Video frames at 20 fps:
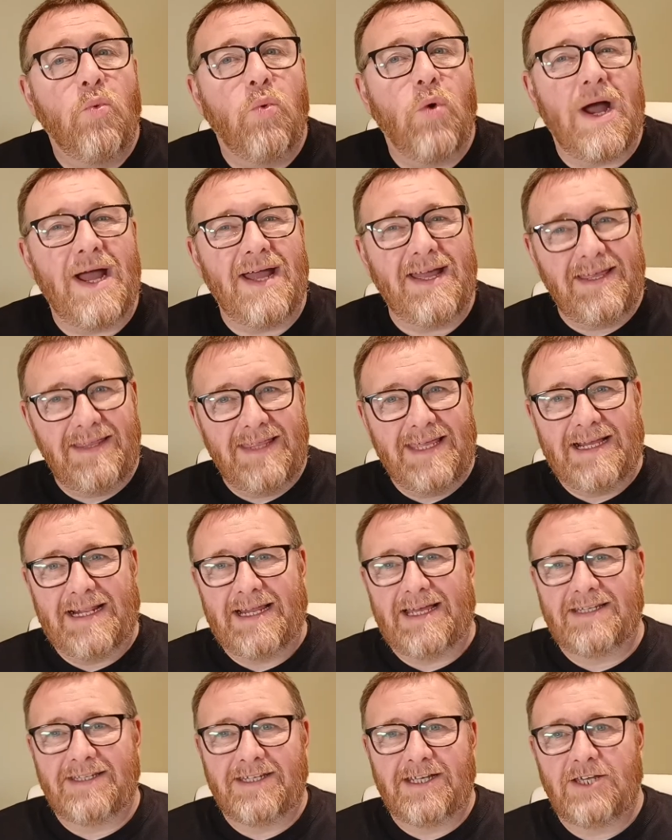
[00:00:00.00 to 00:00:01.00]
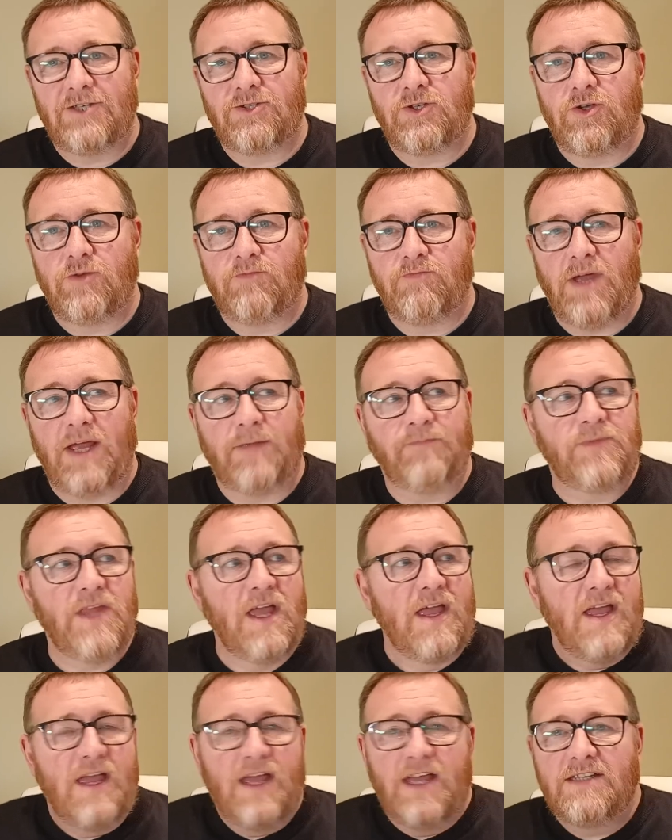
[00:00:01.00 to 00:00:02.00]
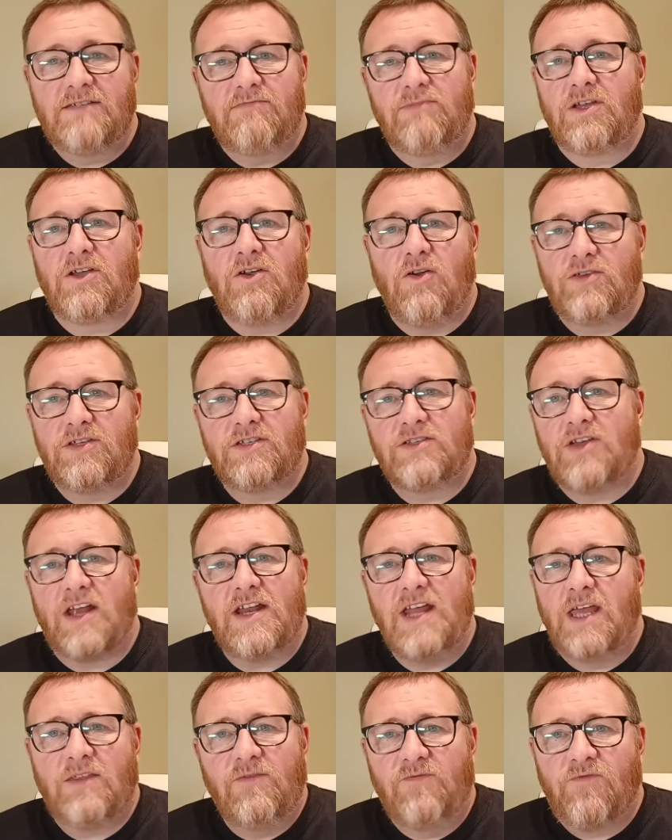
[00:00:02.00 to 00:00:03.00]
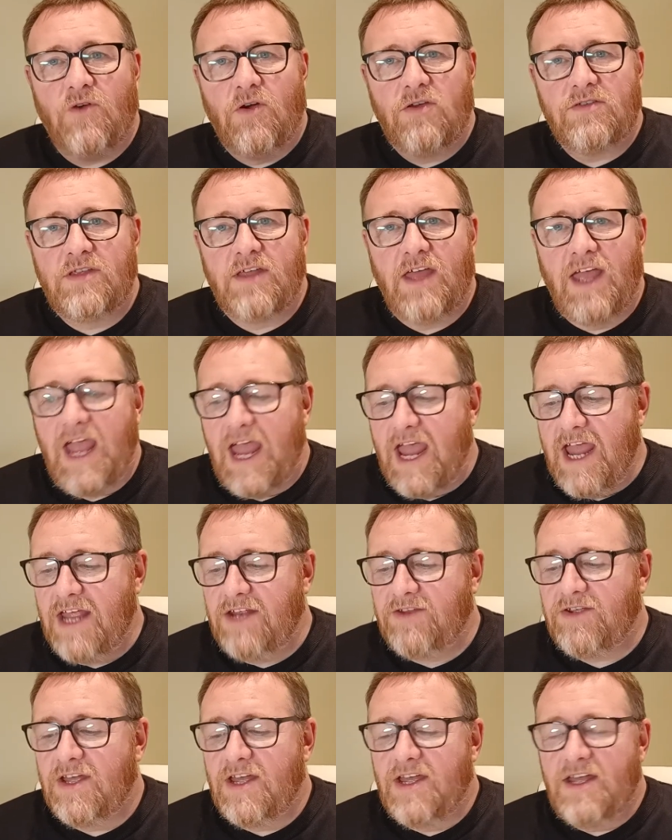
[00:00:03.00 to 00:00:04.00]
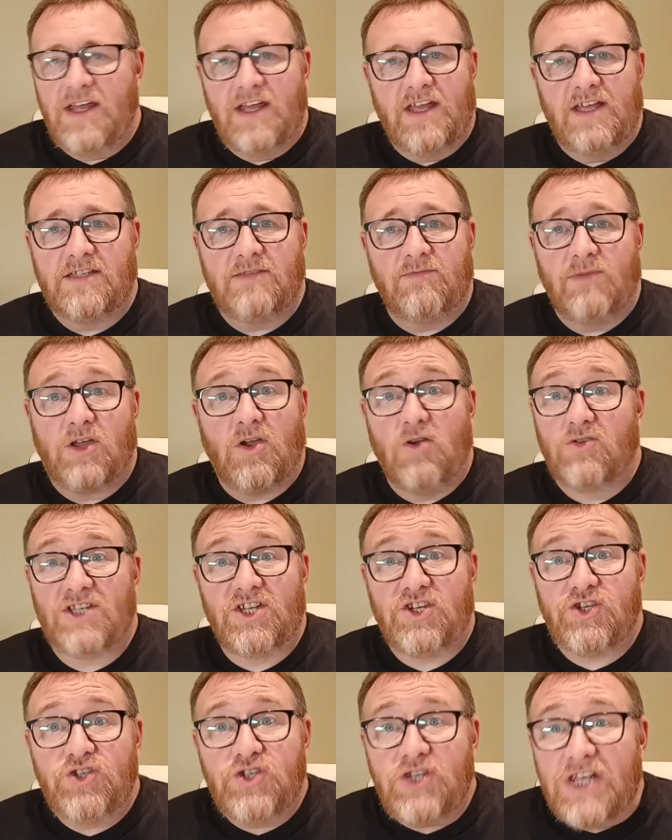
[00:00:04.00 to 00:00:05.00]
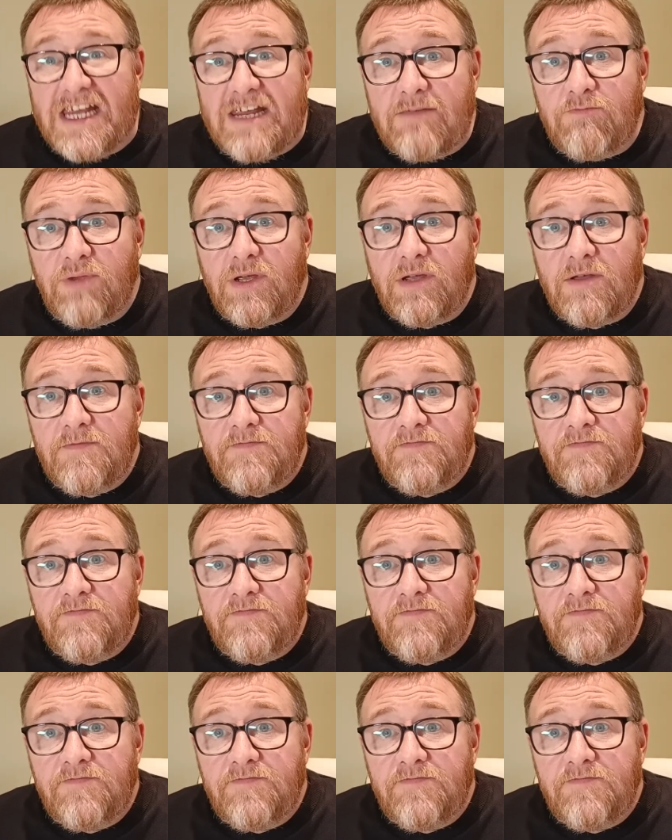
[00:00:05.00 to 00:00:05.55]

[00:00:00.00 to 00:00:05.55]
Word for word: Why are they classing it as a good pint? Is it because it's got a nice frothy head? Is it because it's cheap?